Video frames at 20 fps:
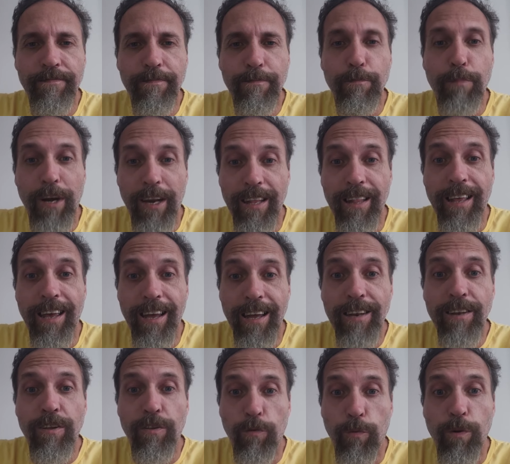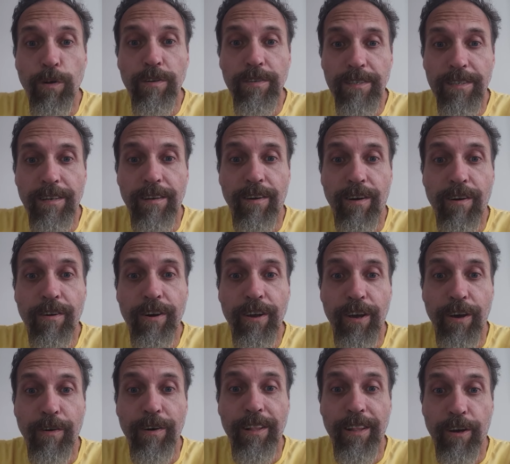But in the end of the world
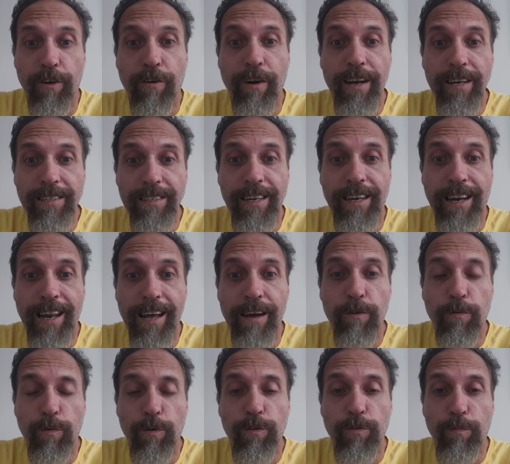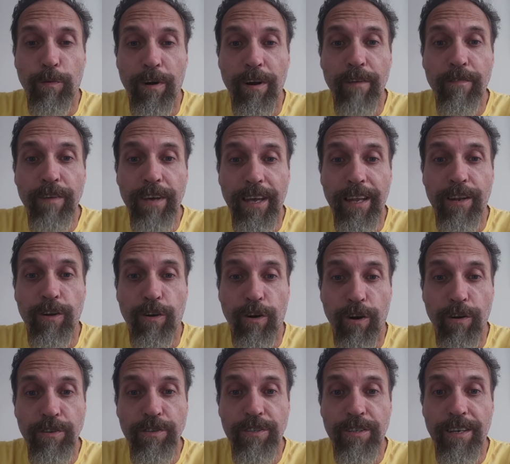scenario, in the crazy clown world we're living in
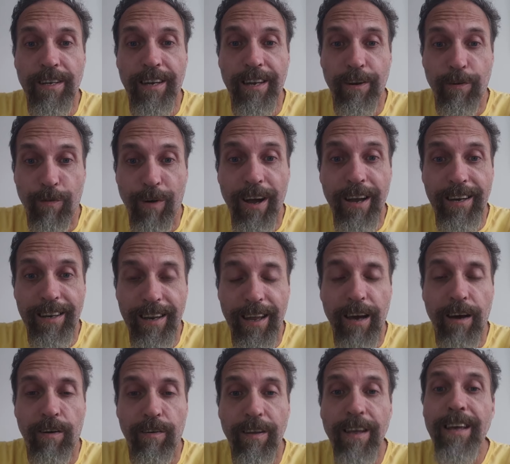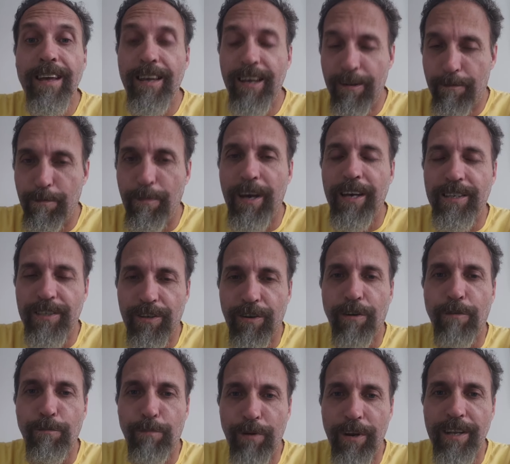constantly right now, it makes
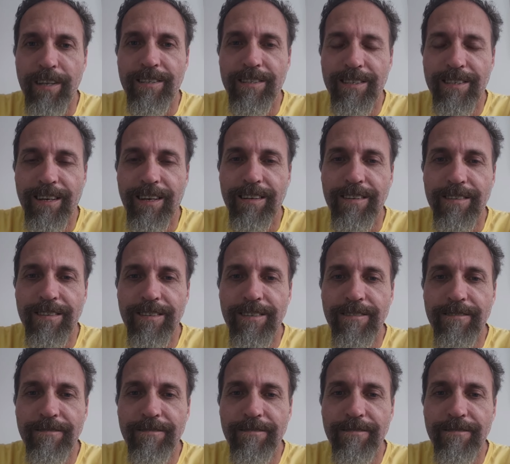complete sense.